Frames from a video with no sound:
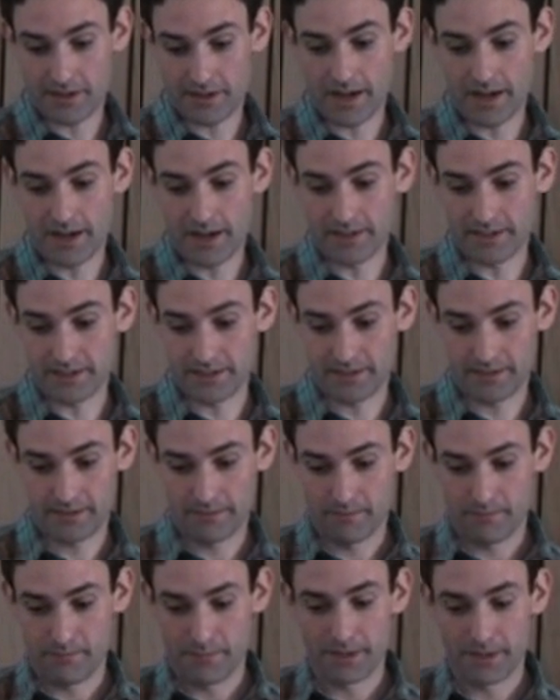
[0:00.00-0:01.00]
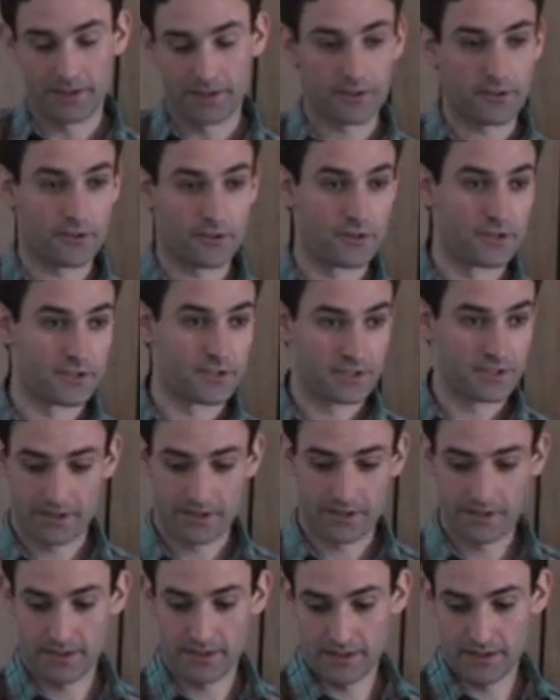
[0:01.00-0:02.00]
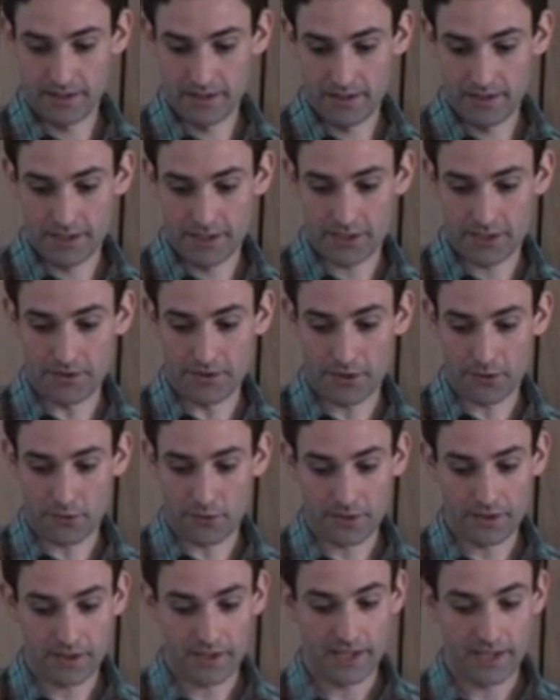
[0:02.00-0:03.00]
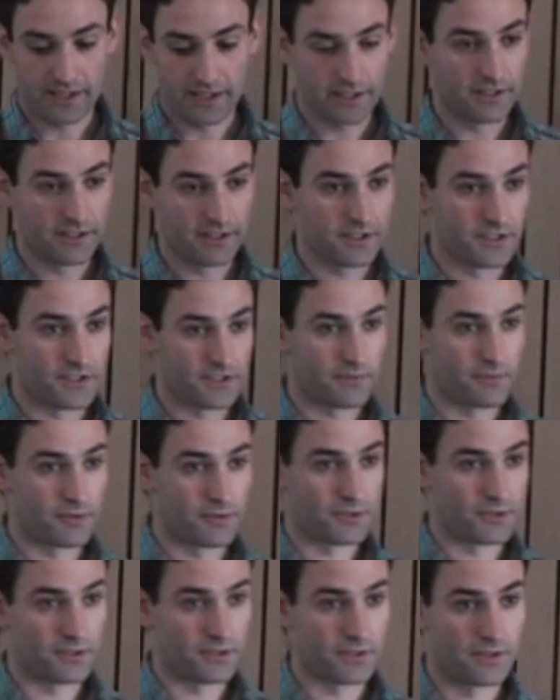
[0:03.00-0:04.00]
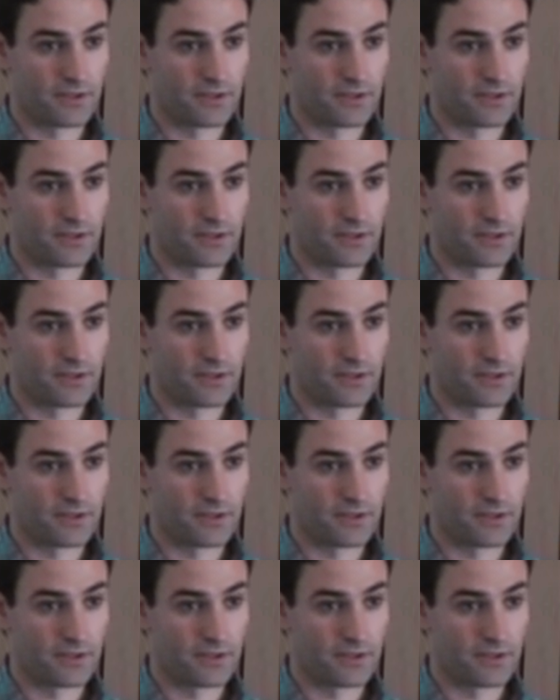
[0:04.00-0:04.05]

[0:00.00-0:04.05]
highest bid occurs. So record that in a distribution.